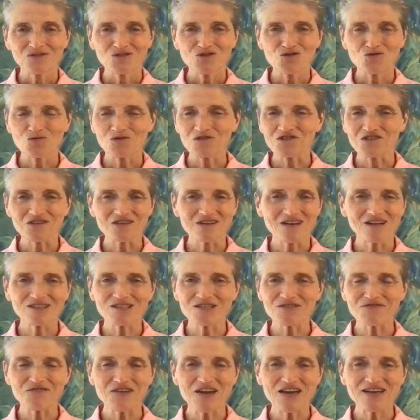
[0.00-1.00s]
You want to
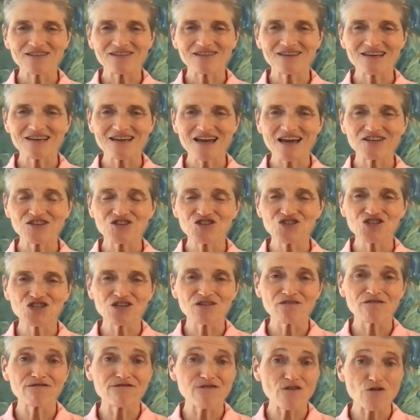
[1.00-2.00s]
cultivate the
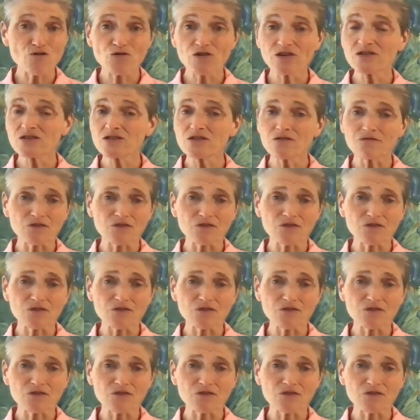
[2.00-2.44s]
energy of focus,